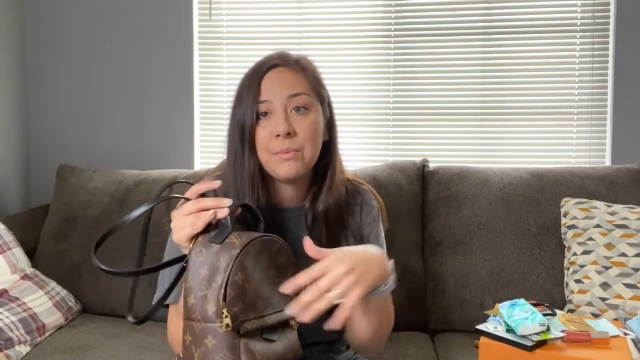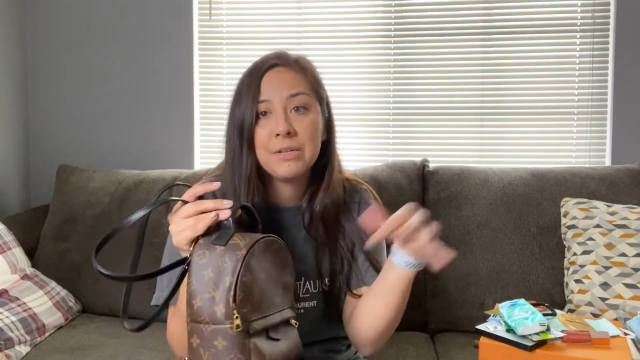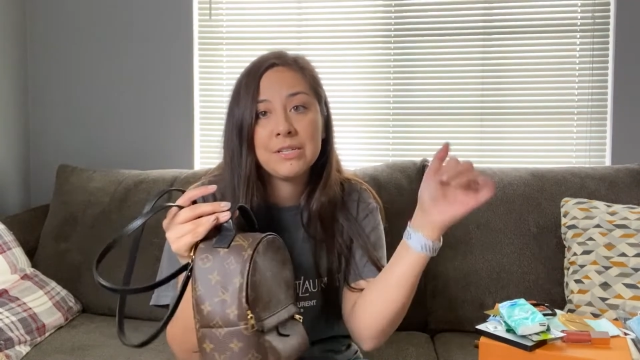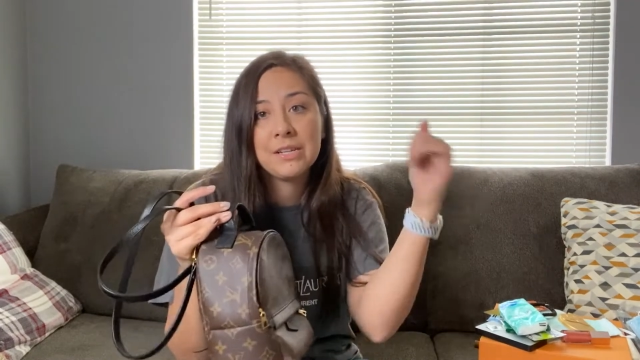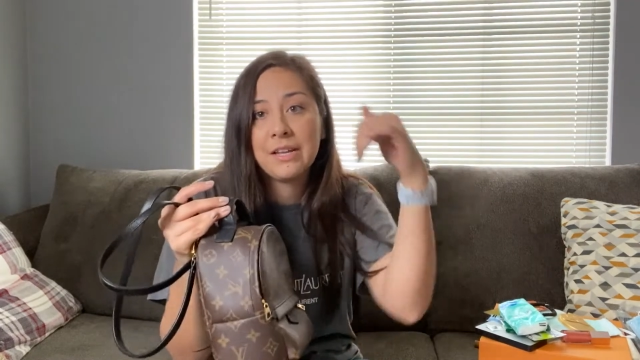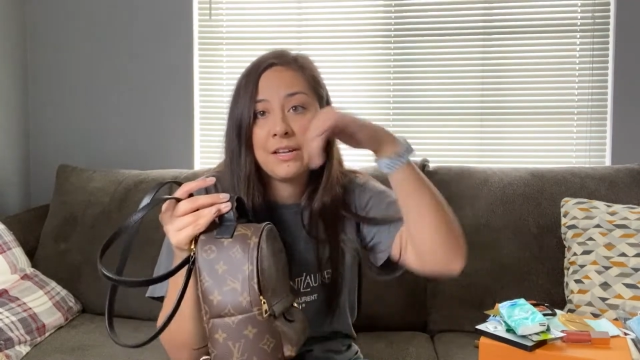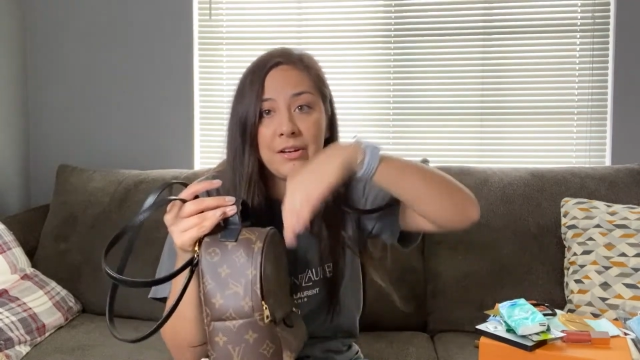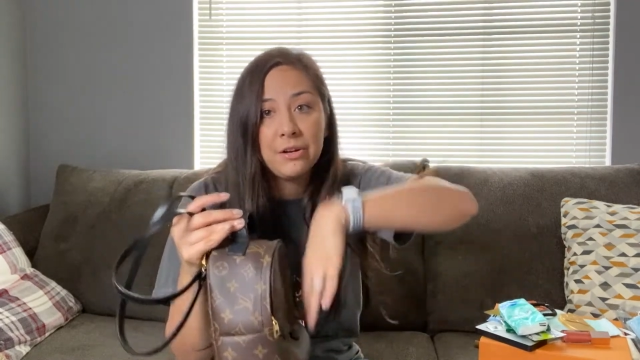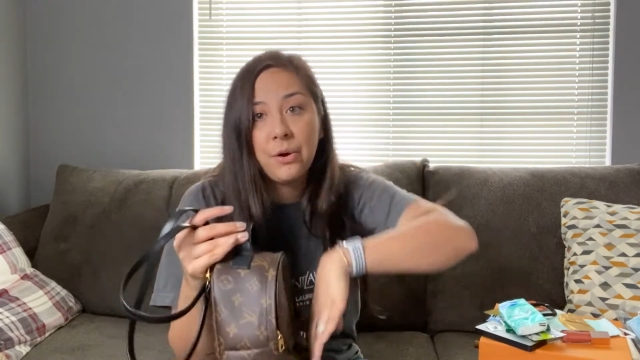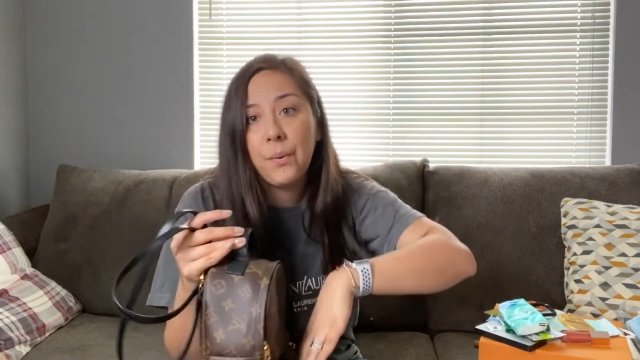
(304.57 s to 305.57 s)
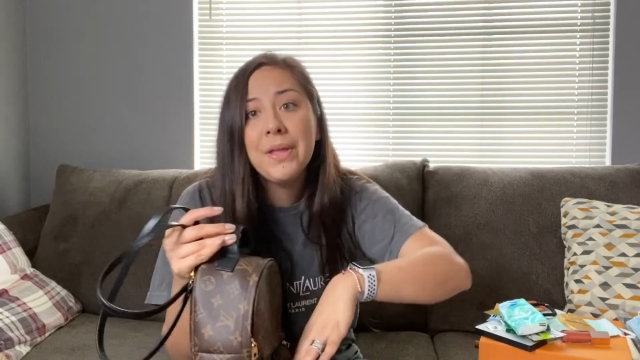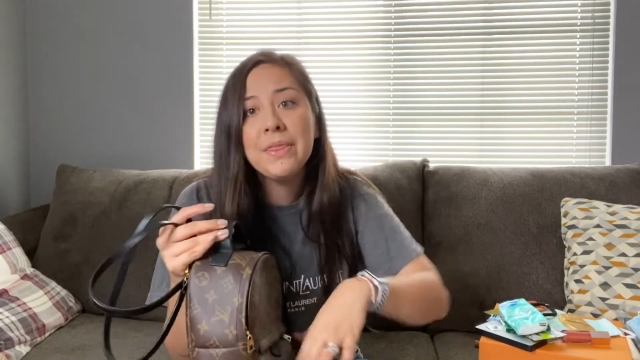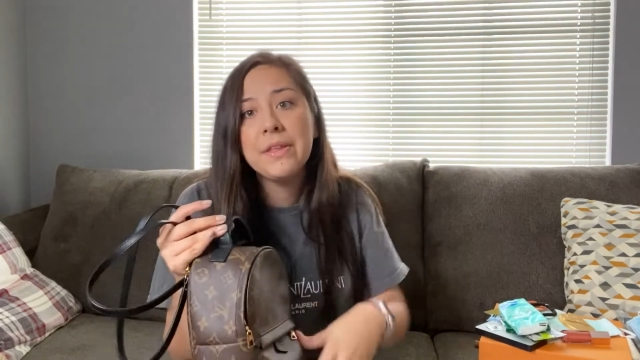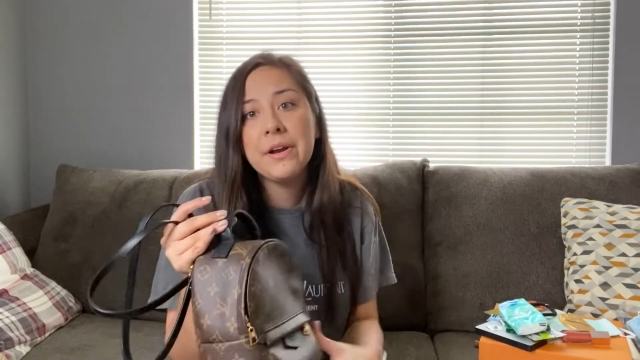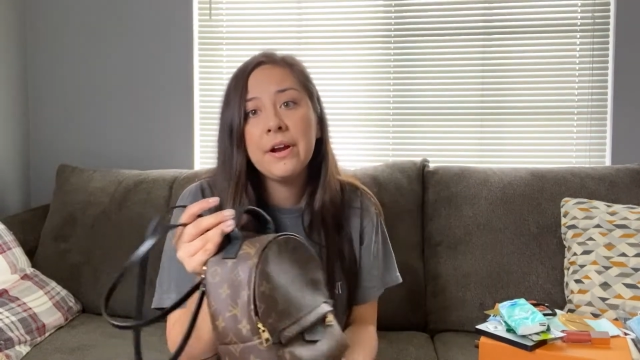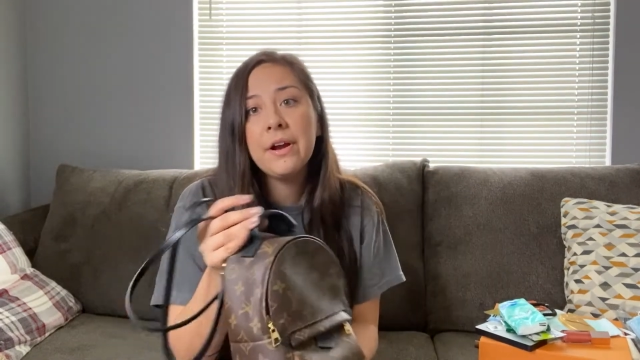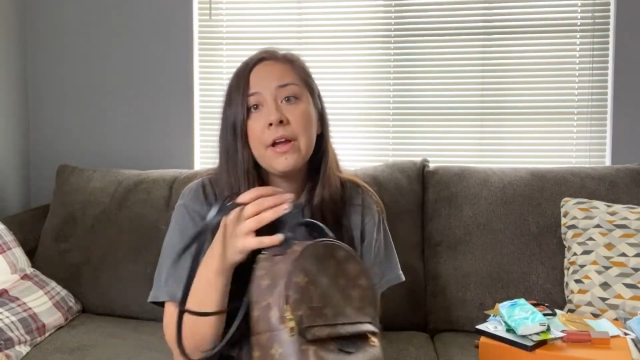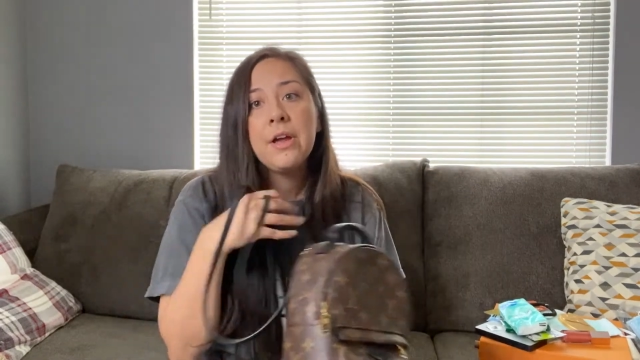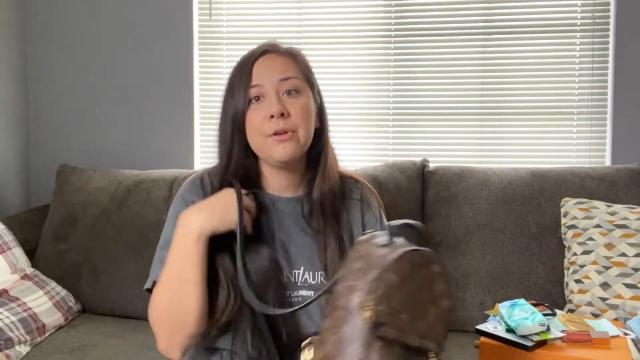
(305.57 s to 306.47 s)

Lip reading: Nobody's like gonna go in there.